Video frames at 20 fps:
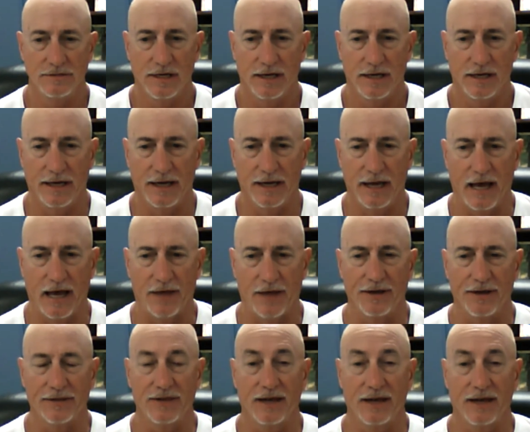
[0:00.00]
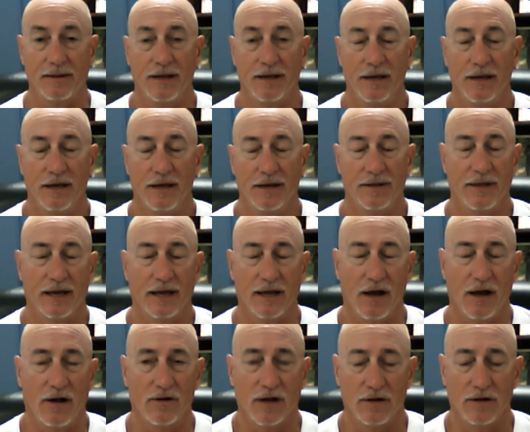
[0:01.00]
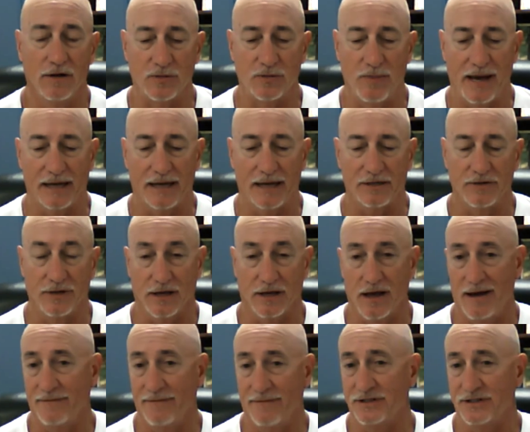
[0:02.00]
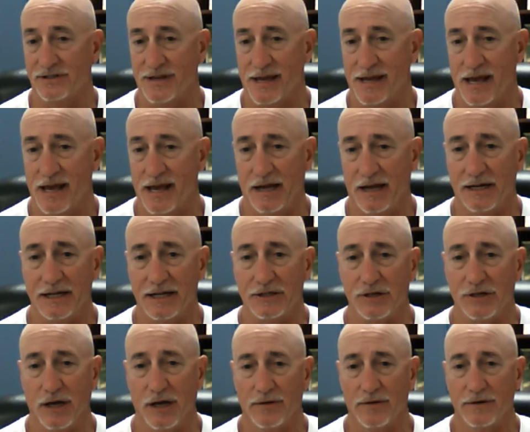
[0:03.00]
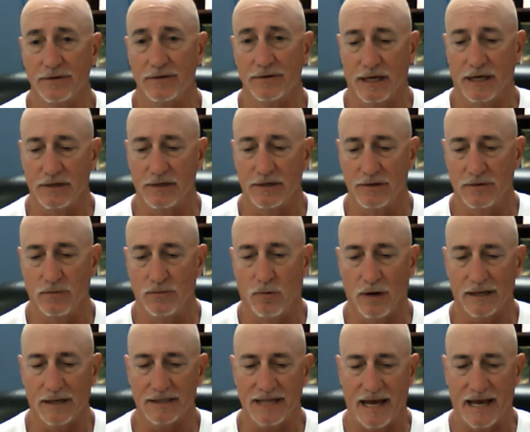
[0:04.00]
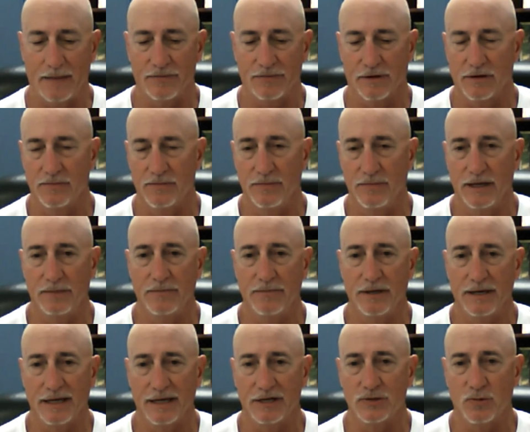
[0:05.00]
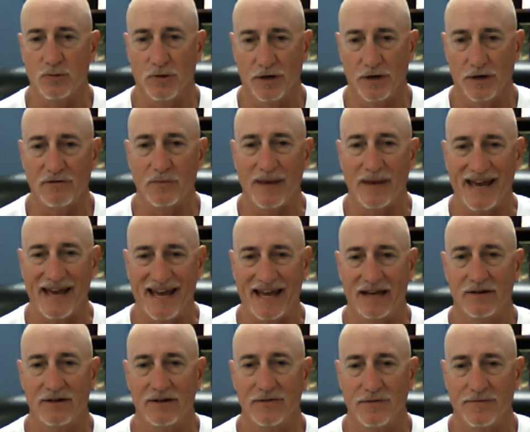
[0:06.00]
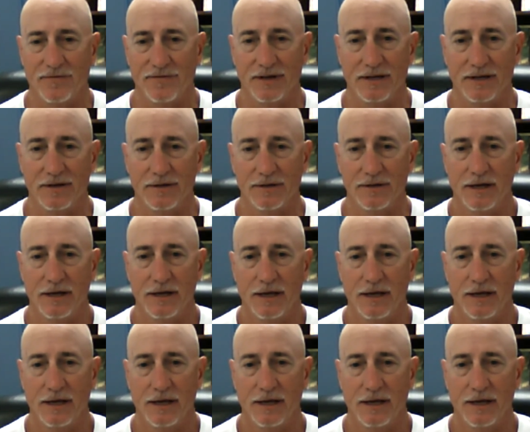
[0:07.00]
And I think that all goes back to the confidence they had in each other. They knew what type of commitment each one of them had on the field.